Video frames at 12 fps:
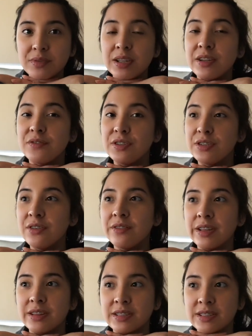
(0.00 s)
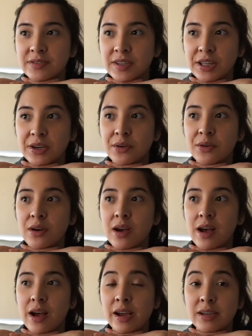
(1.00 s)
And if you don't like this video,
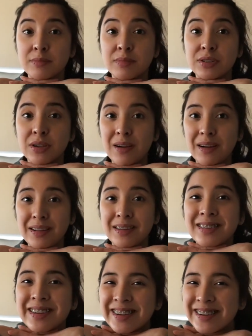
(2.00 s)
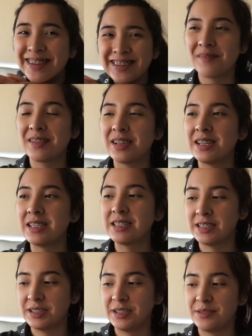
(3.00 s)
I am sorry.
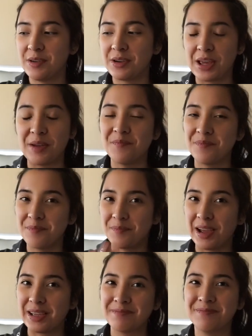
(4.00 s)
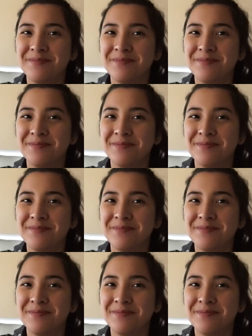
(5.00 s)
Okay, bye.